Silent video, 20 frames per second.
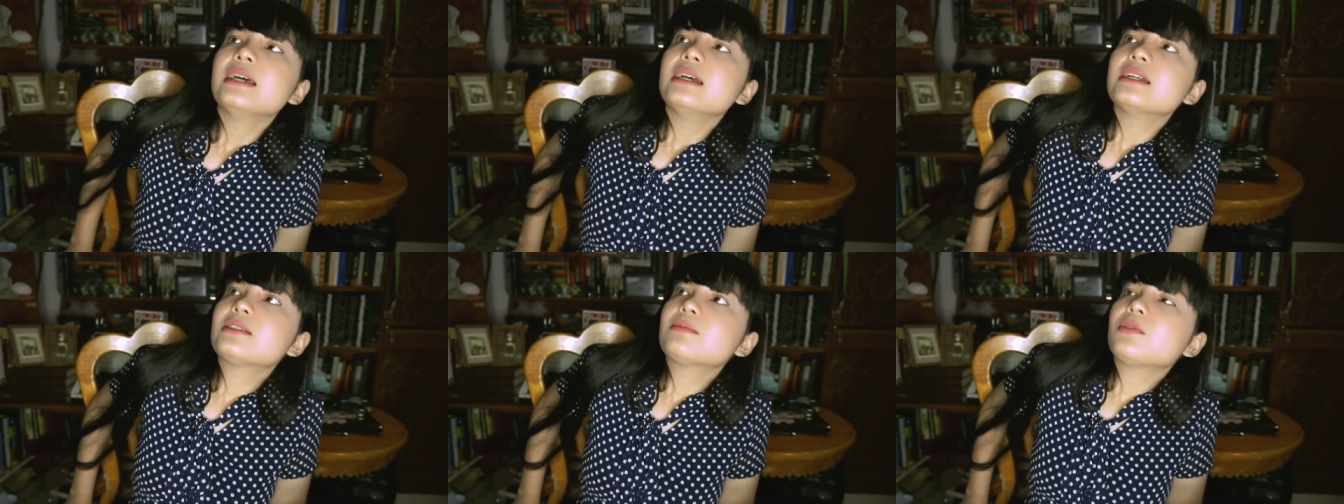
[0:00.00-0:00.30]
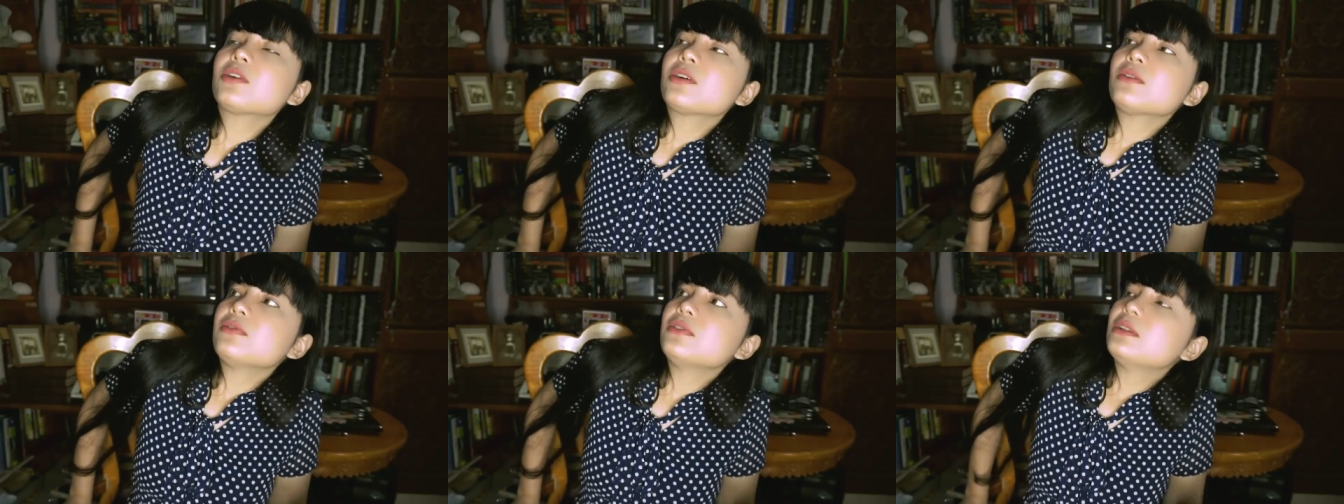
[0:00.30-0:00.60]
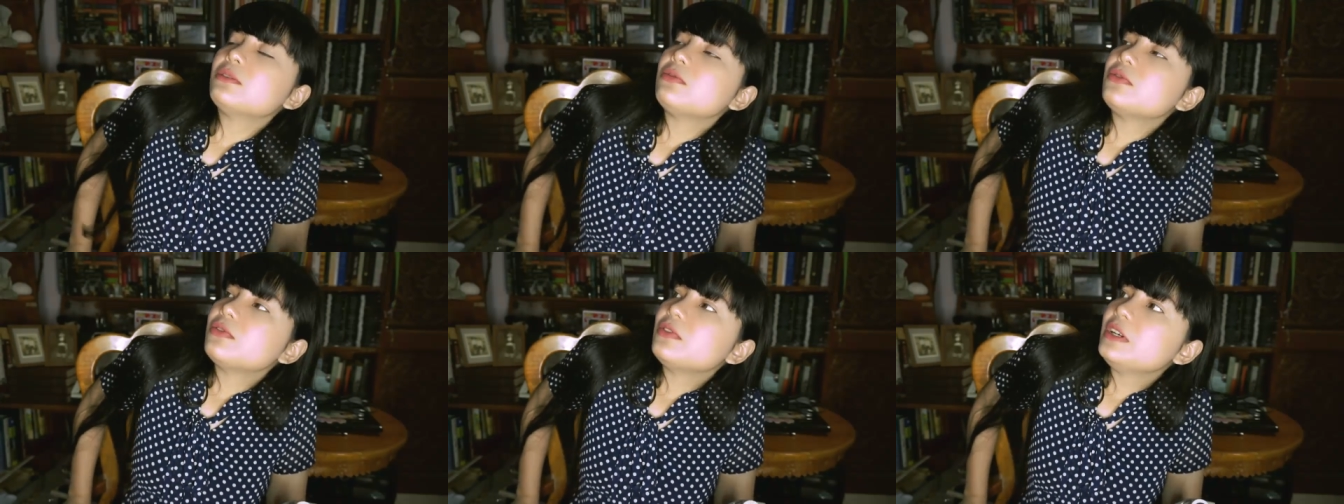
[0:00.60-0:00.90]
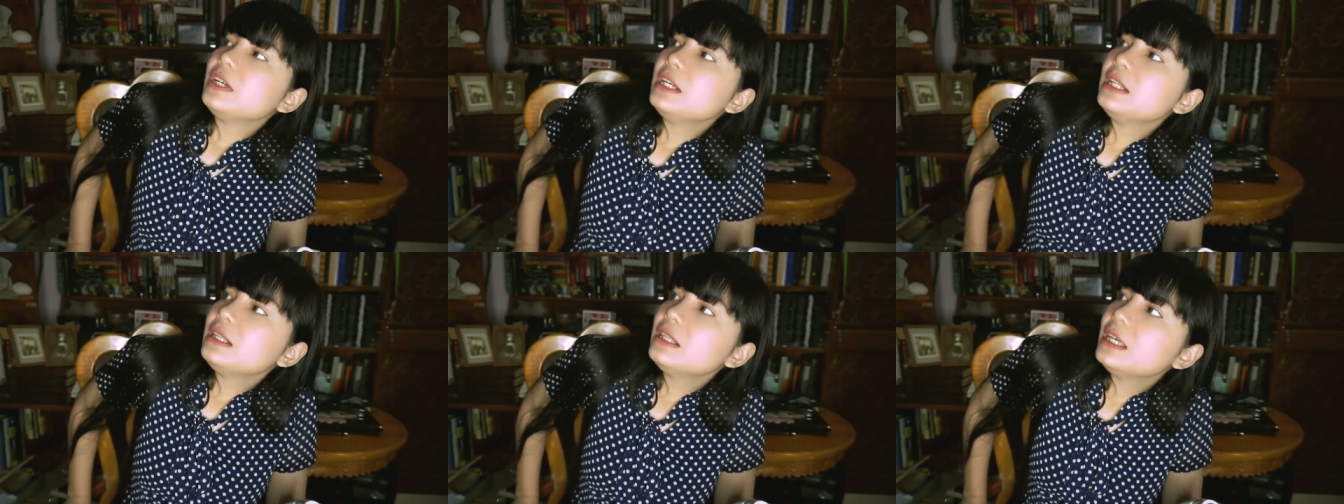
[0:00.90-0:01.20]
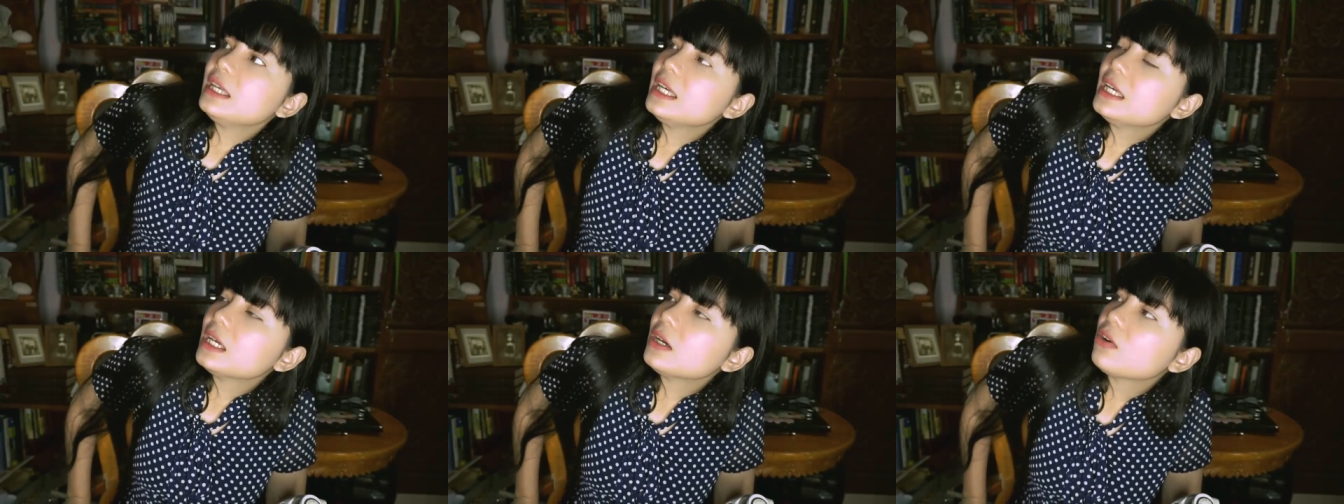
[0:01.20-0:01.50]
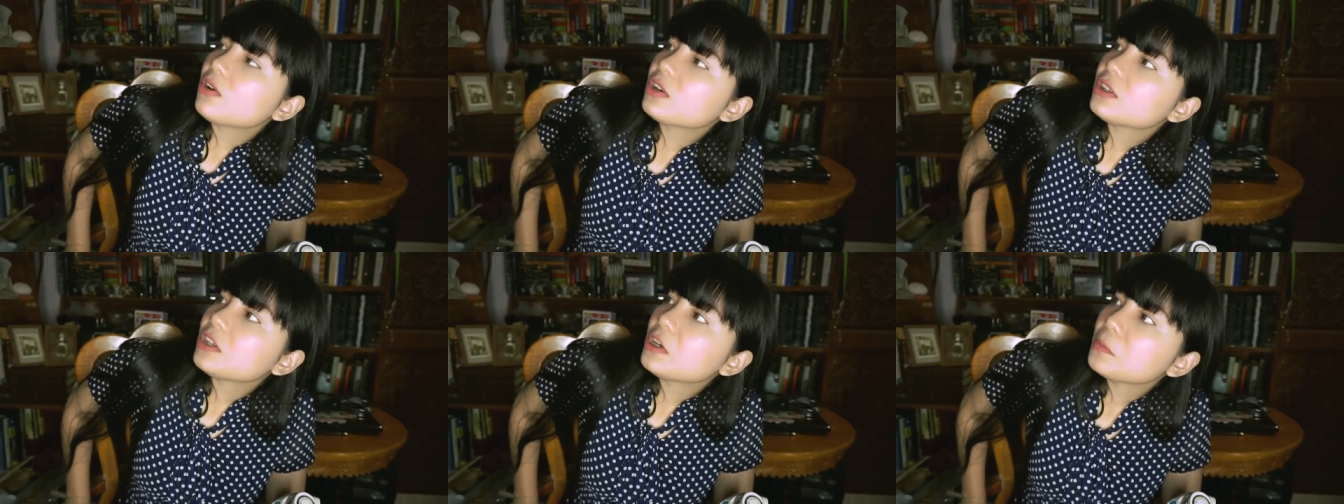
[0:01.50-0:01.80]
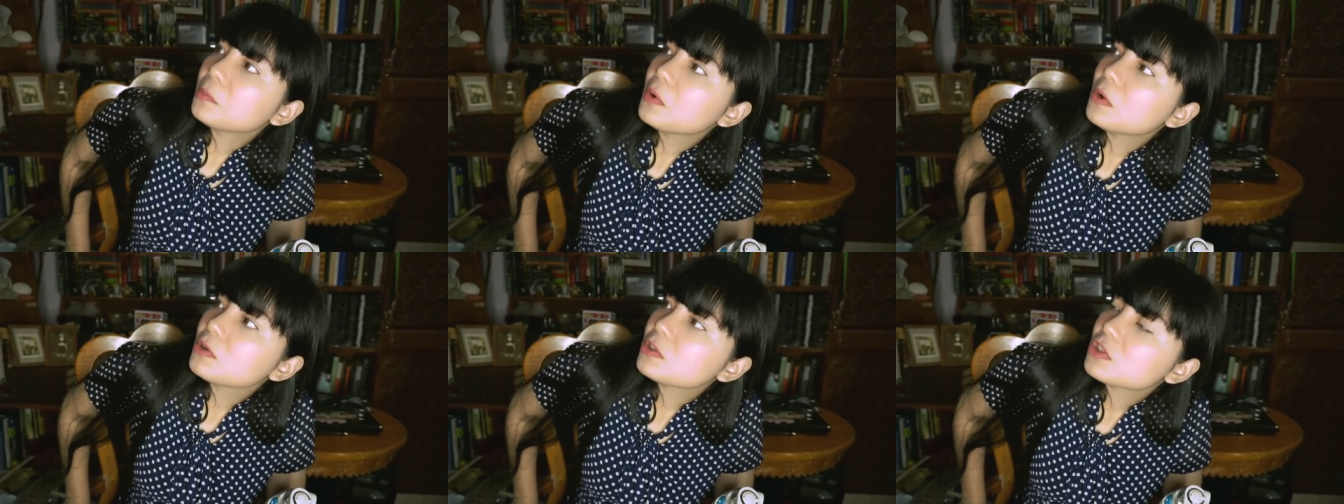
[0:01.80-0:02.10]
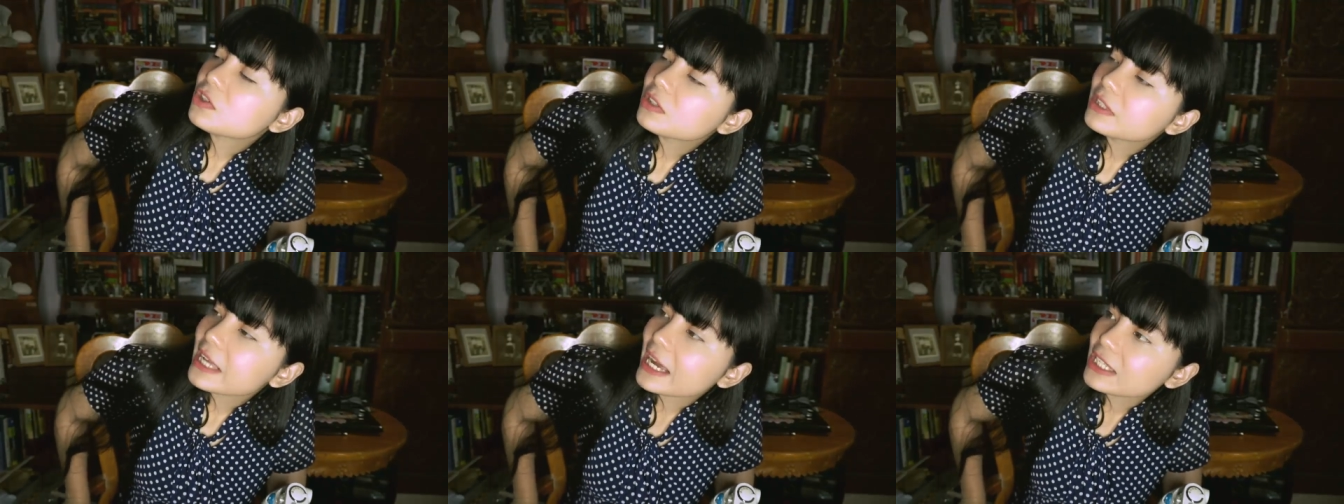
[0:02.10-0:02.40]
It's more of the feeling or the emotion